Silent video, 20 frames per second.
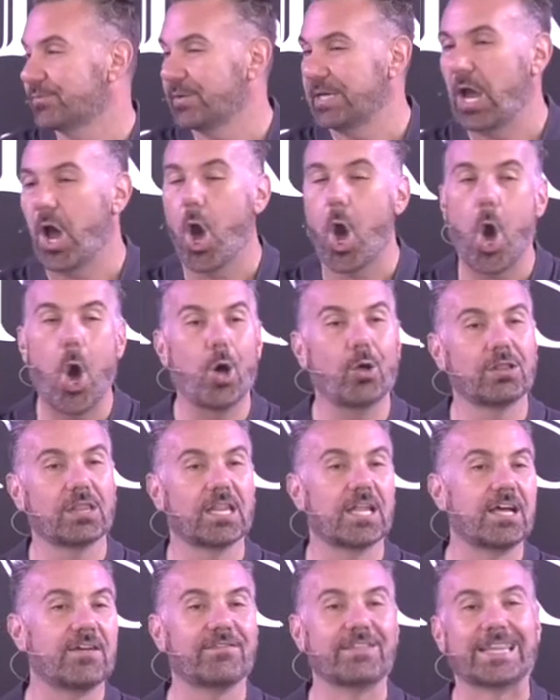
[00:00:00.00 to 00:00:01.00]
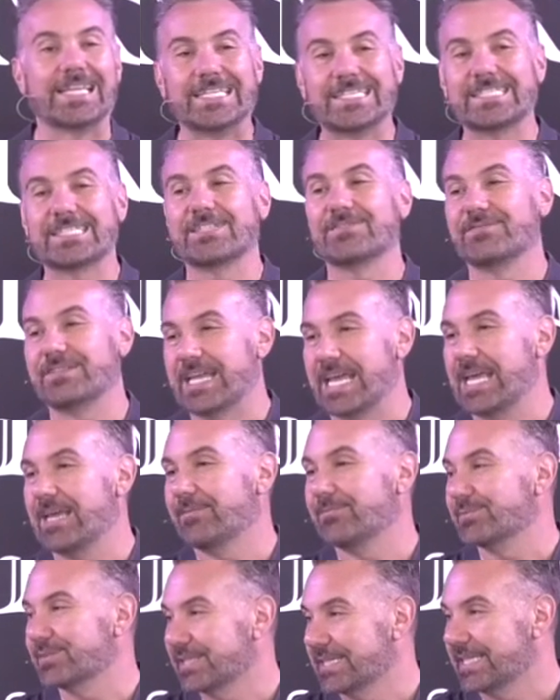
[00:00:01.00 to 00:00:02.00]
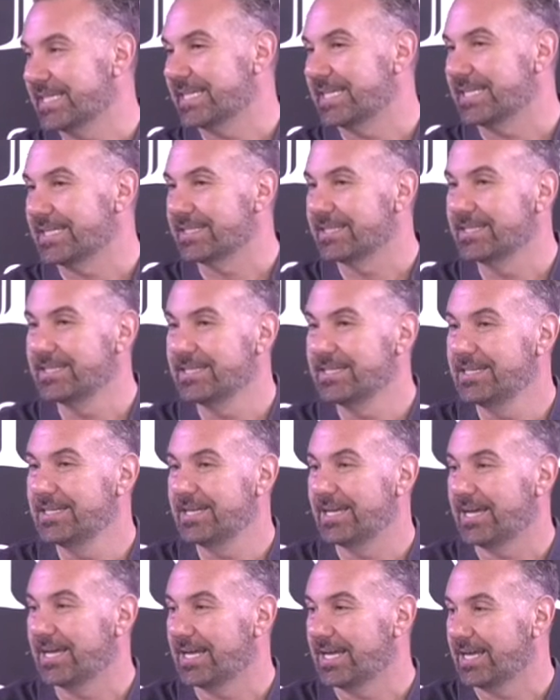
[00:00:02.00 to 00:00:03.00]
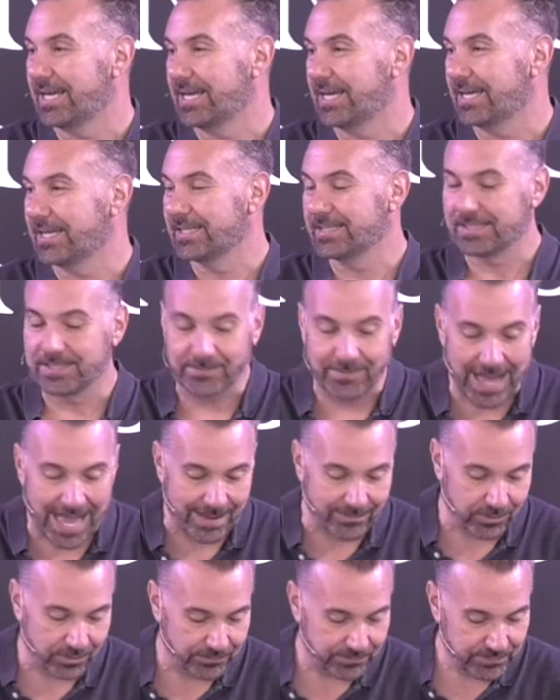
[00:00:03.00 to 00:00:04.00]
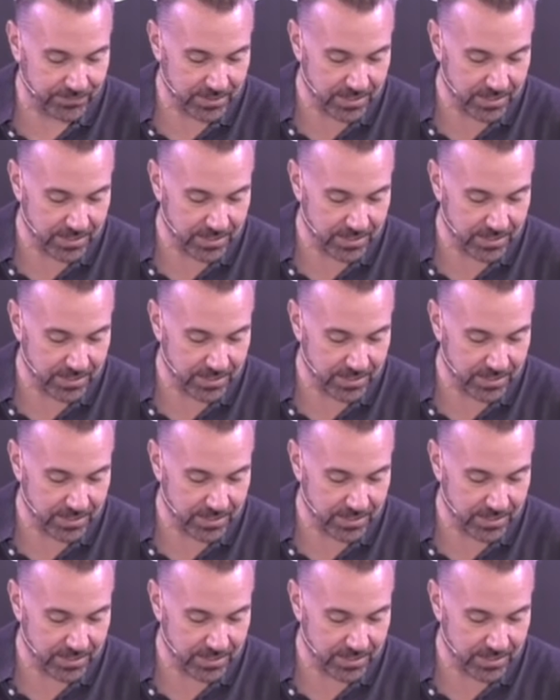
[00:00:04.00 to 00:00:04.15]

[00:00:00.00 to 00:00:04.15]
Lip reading: We all love lists of names in the Bible.